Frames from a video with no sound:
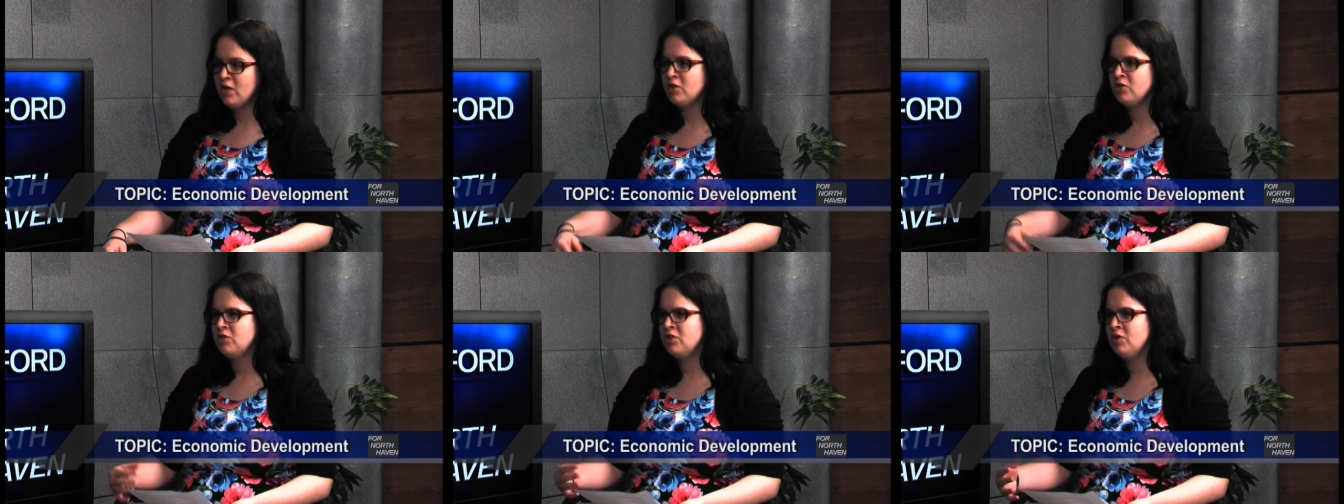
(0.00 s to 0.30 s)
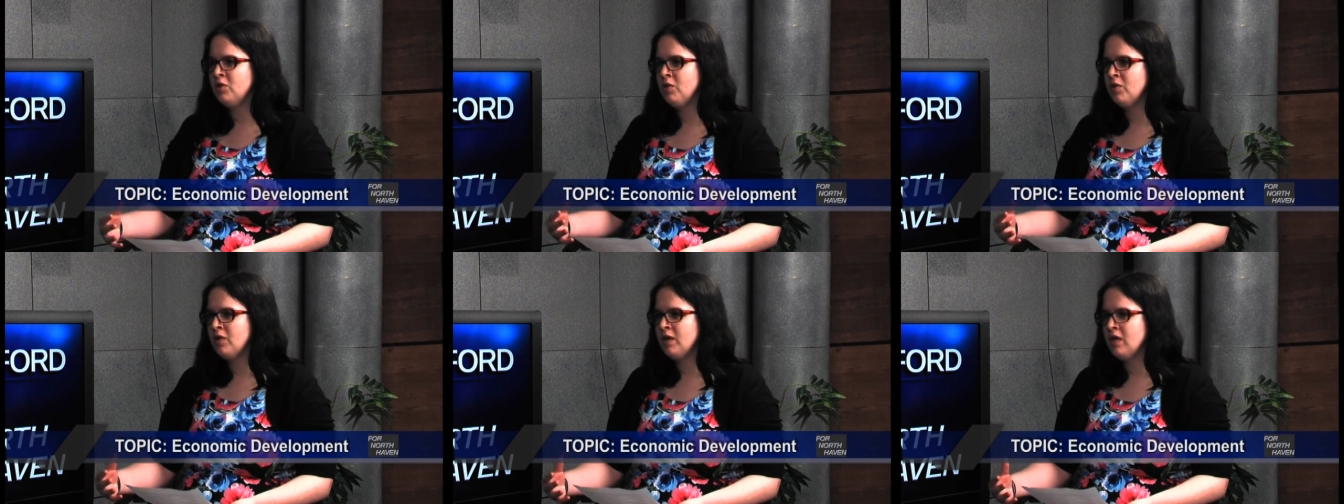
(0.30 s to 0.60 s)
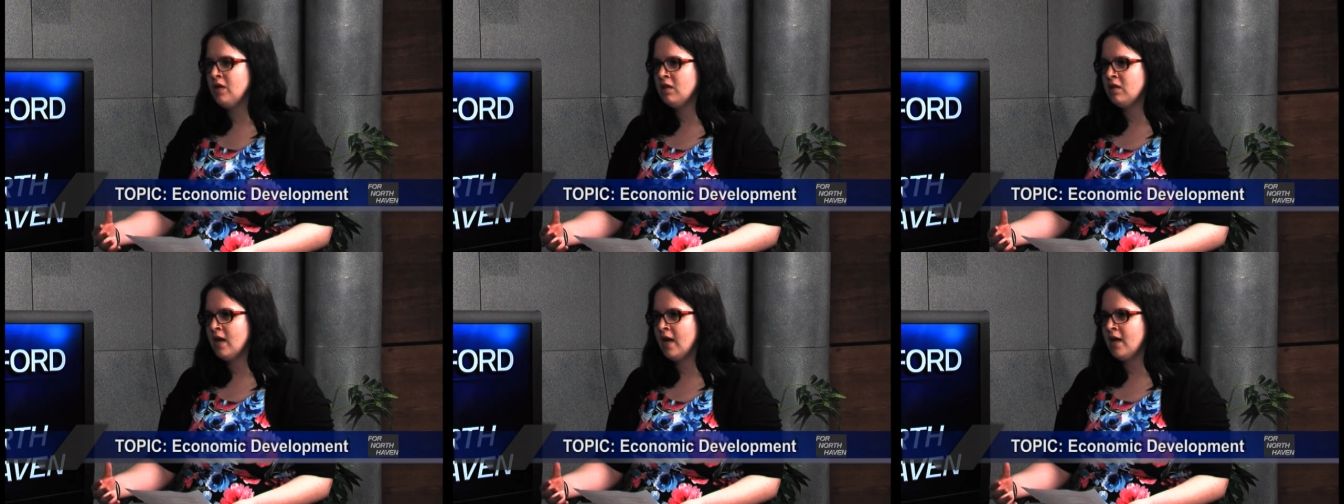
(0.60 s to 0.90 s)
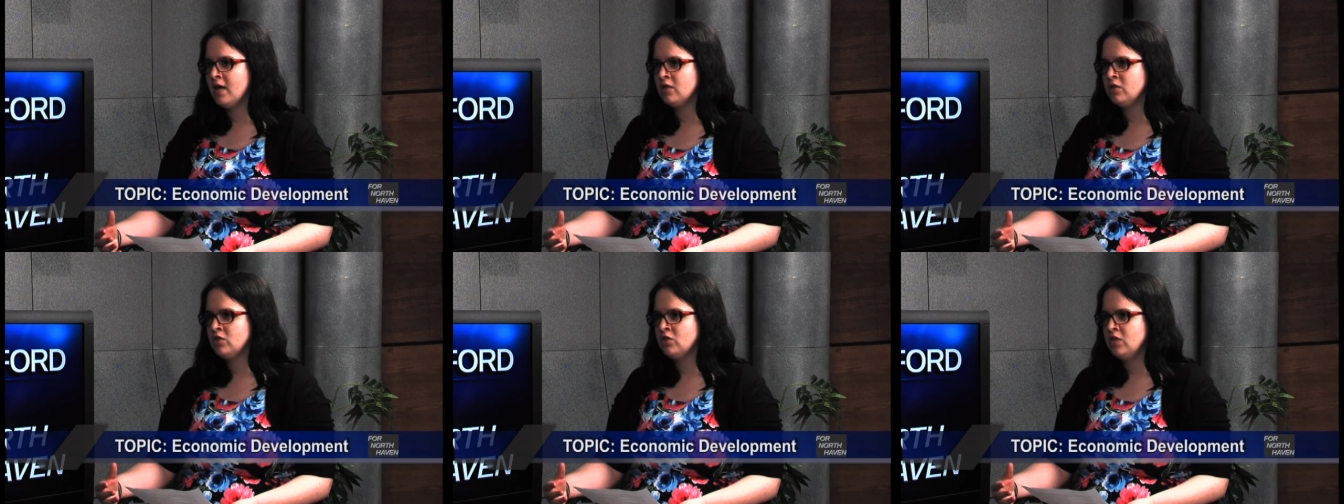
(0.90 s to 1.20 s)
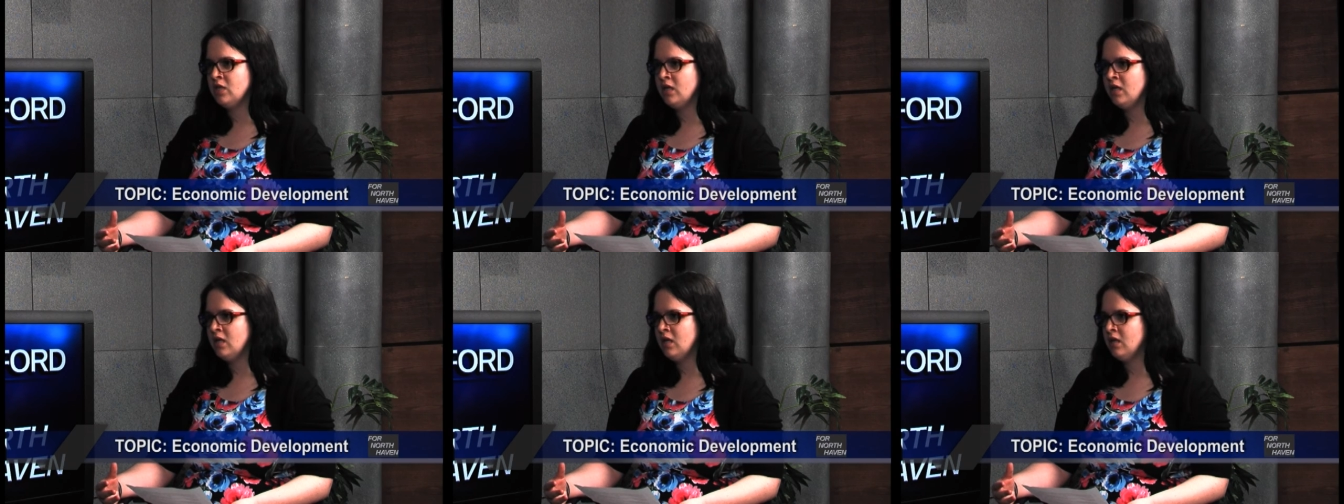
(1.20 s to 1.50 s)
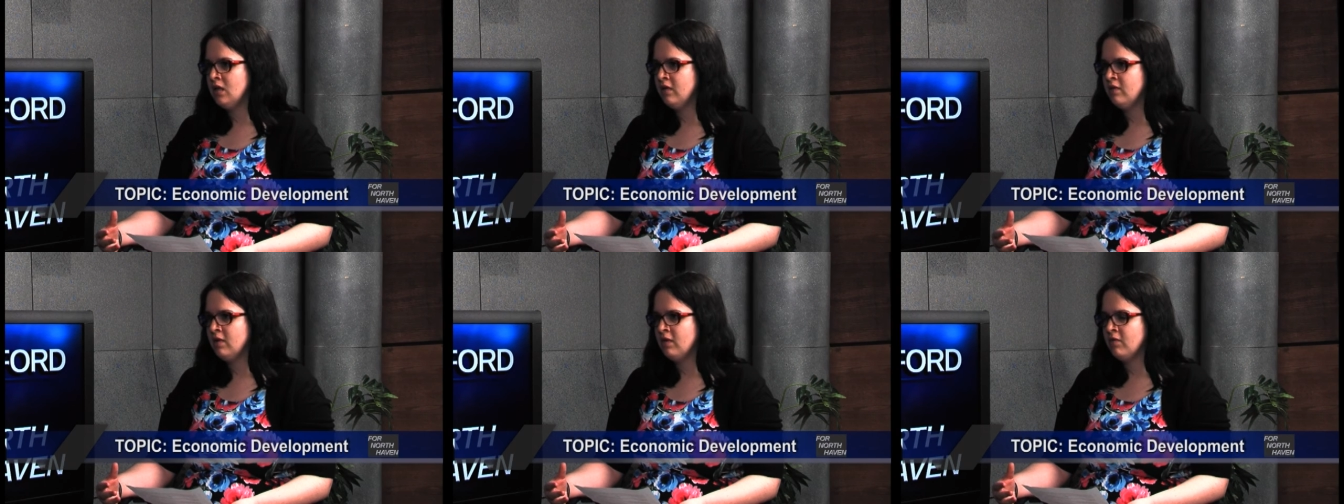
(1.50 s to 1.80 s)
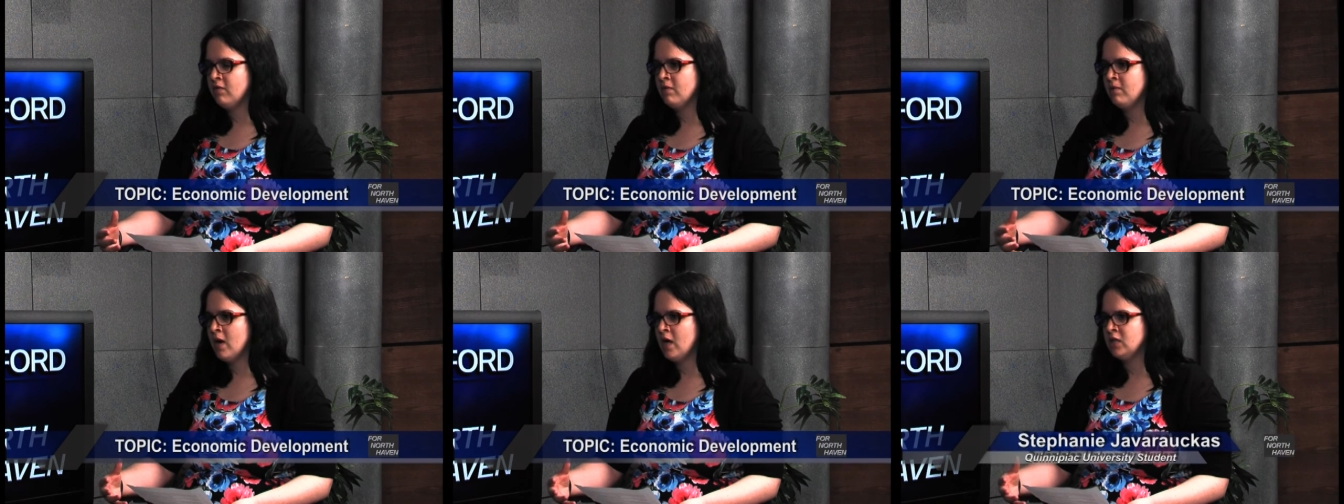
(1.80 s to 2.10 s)
Do you think that GE leaving
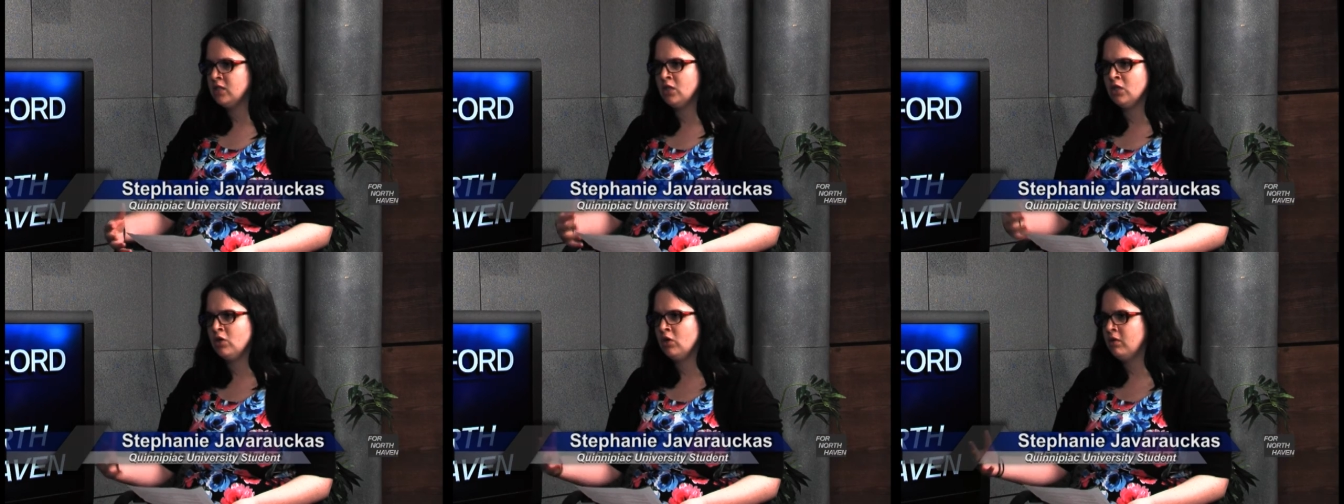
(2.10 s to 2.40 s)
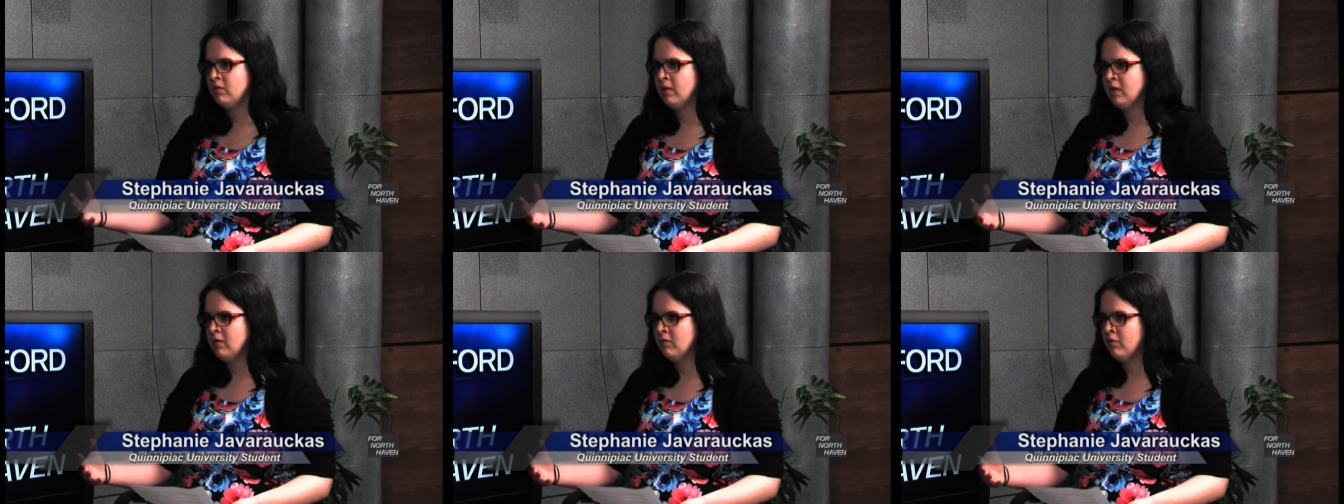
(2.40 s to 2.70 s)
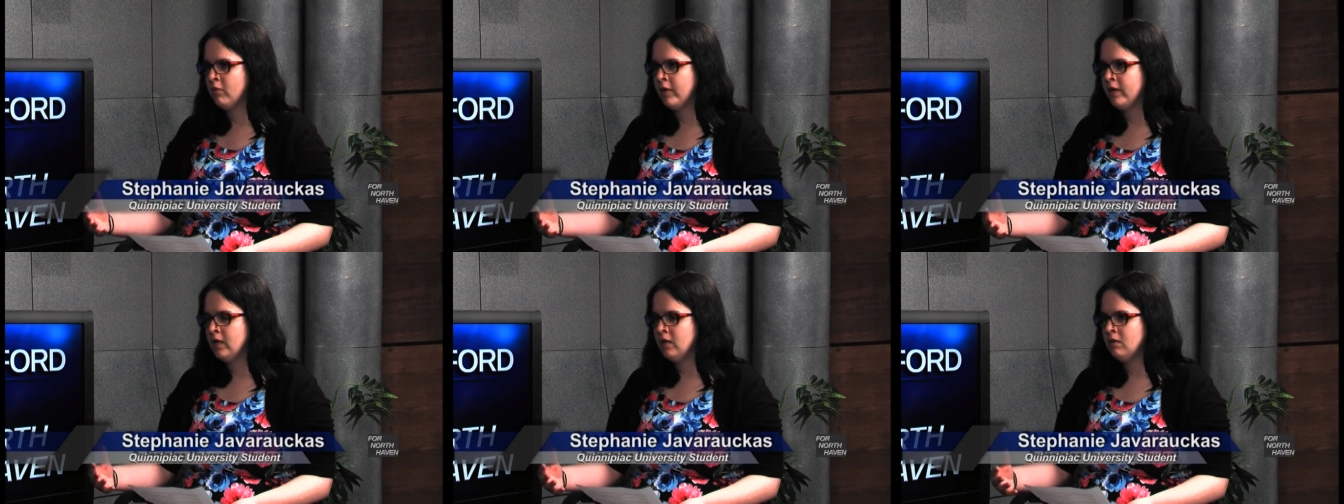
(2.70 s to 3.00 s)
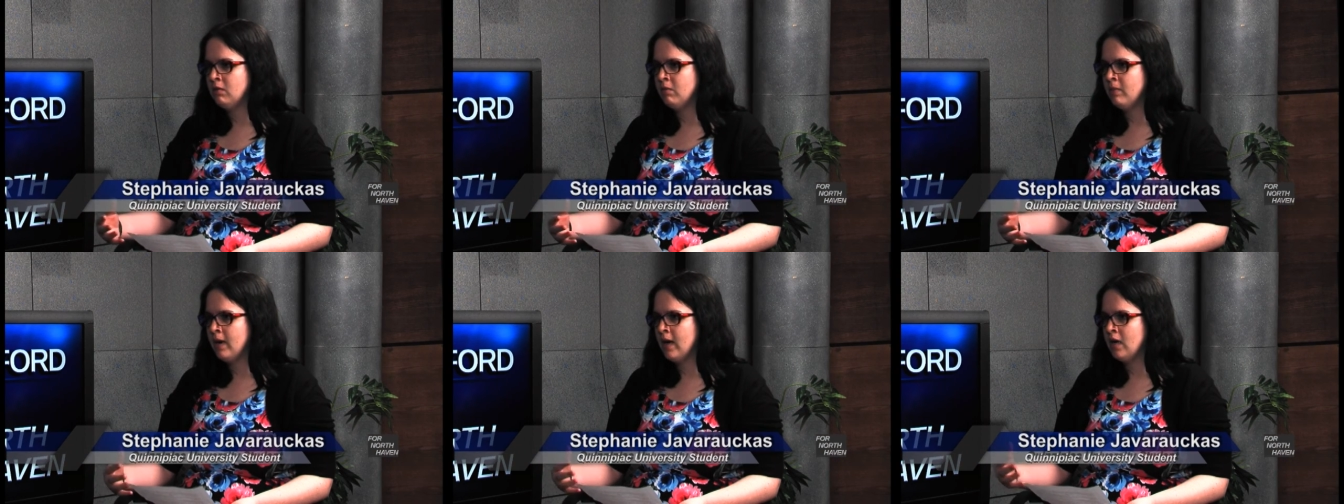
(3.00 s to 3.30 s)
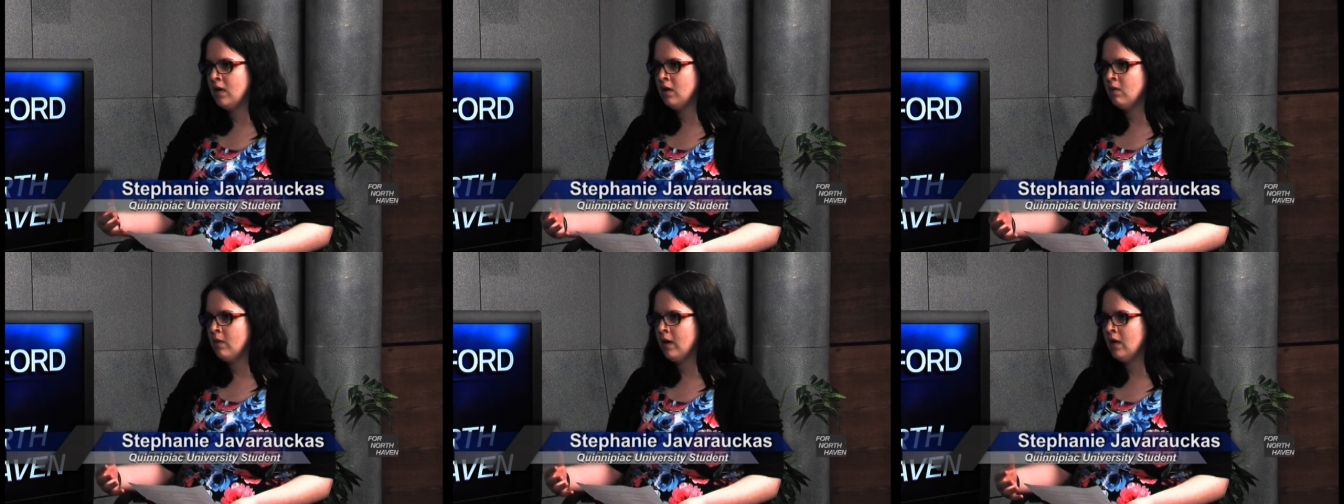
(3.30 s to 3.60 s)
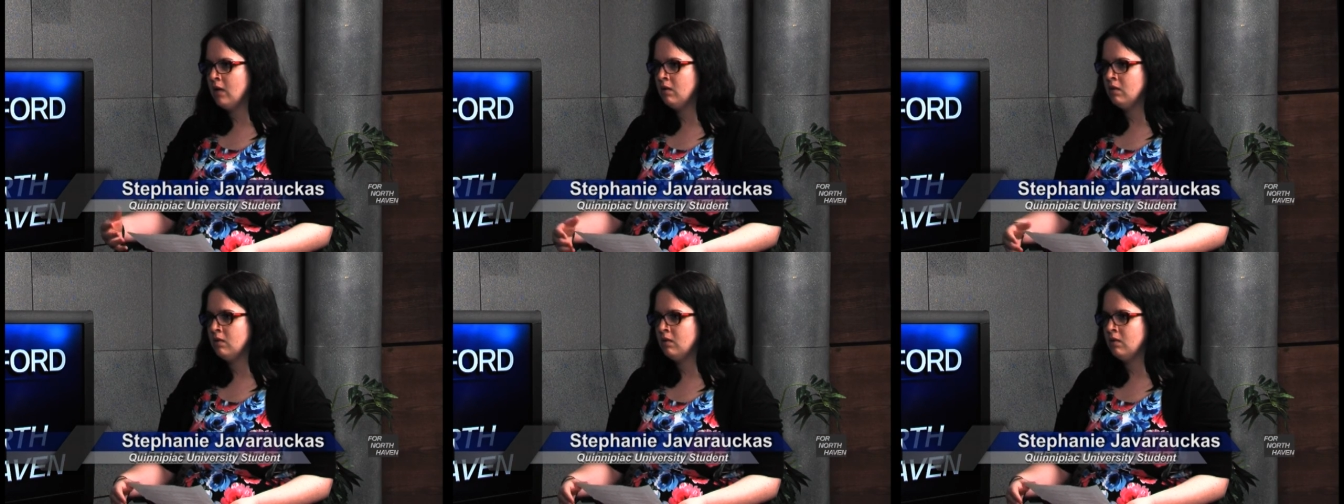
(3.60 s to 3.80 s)
for Boston could have been avoided by any way?